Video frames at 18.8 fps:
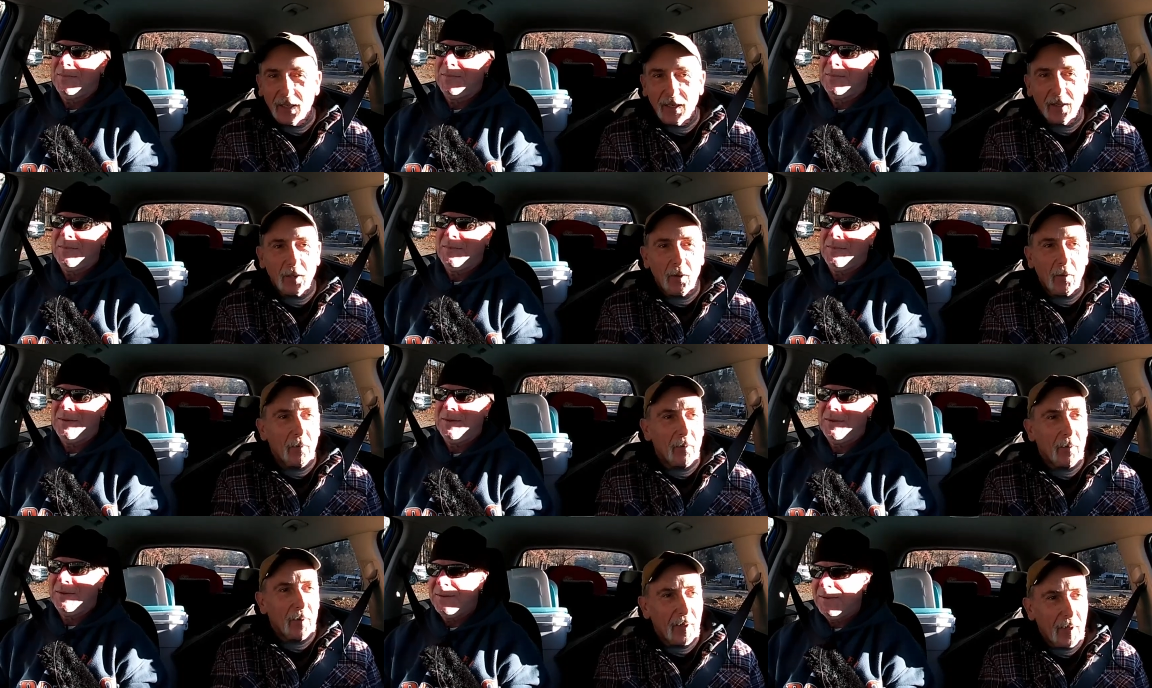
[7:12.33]
Speaker 1: I
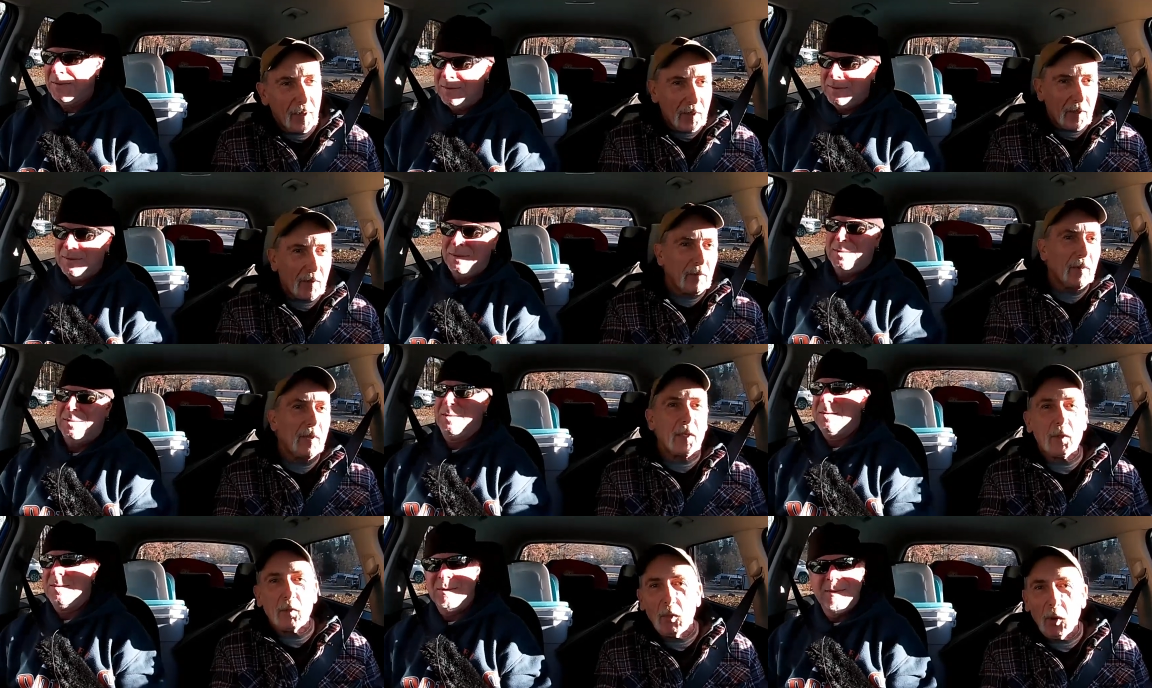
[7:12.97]
don't this
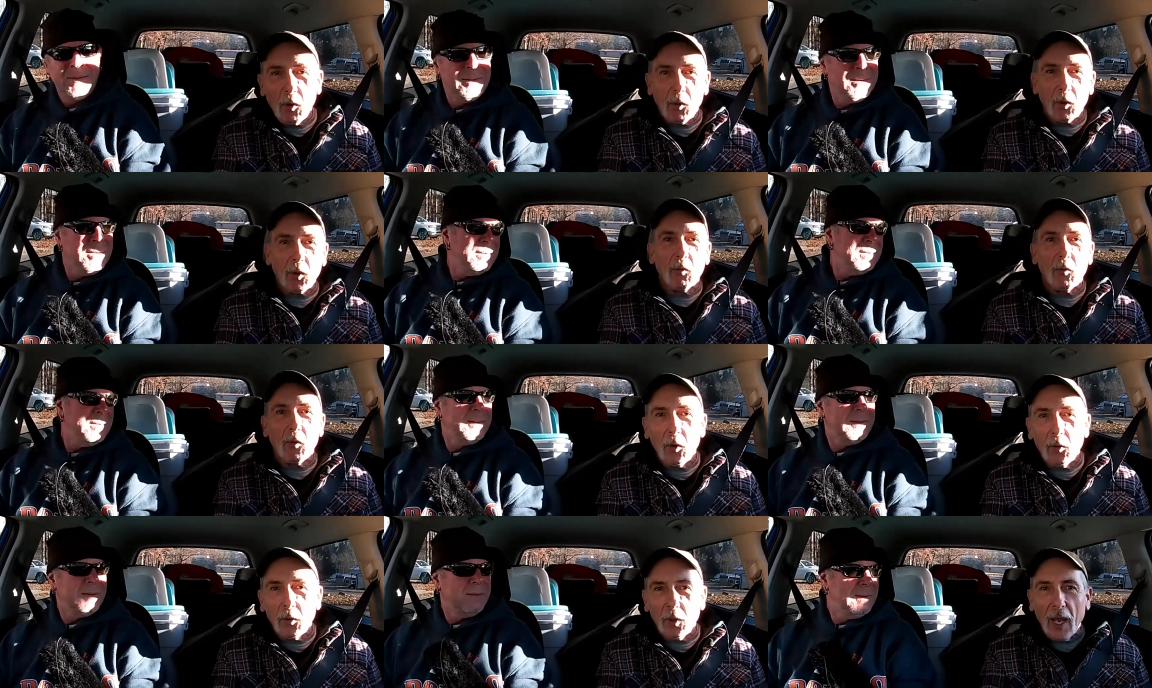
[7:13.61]
this mower
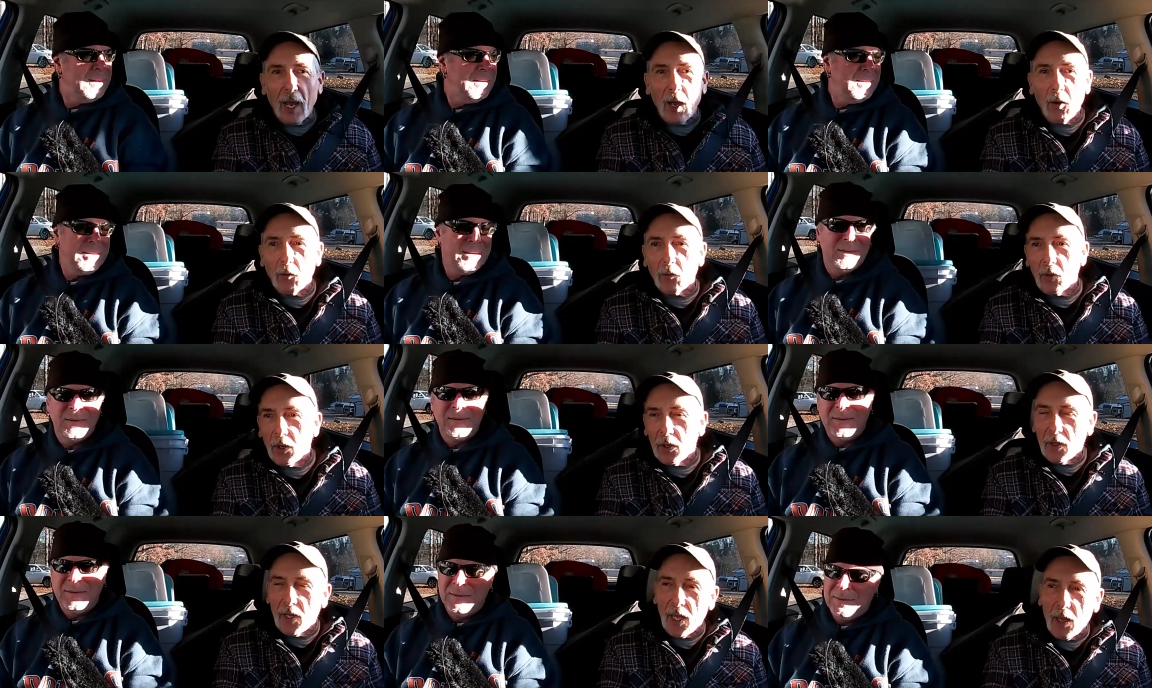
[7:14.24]
won't
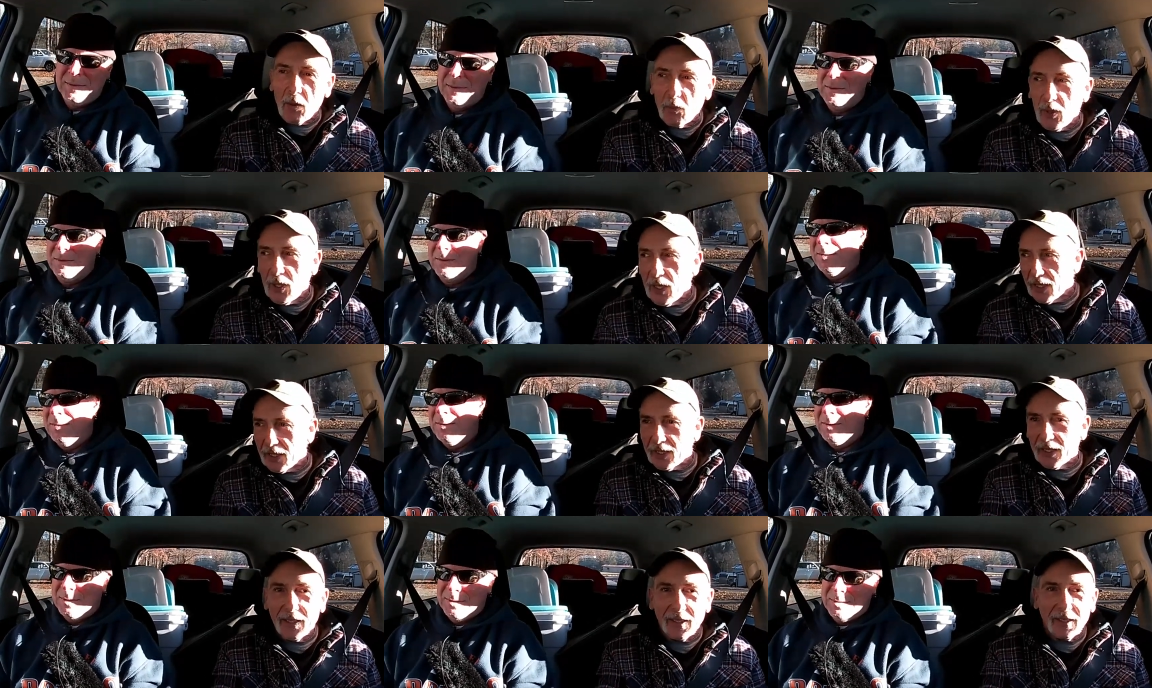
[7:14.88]
outrun that
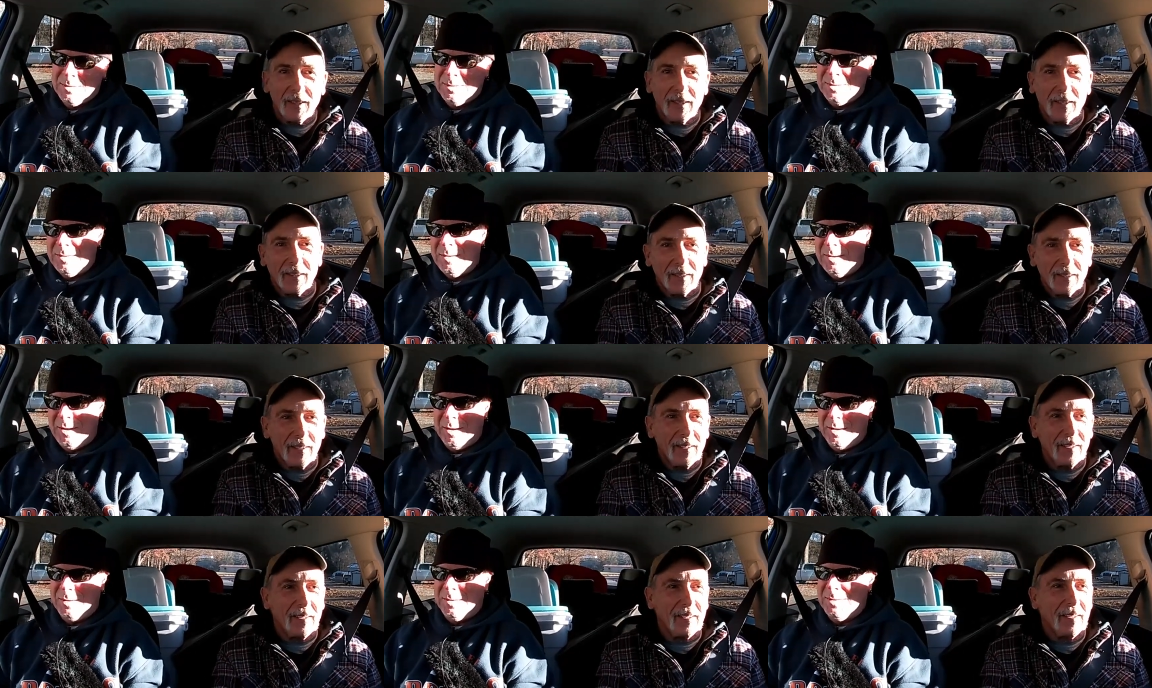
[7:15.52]
pig.
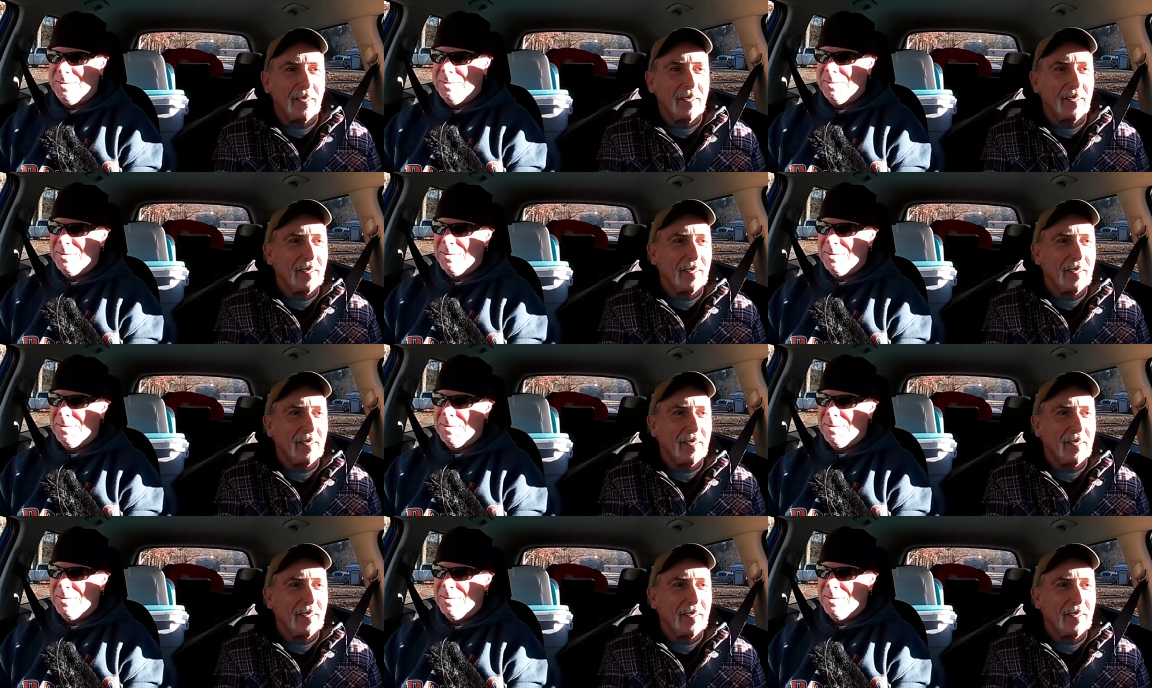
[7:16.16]
Yeah,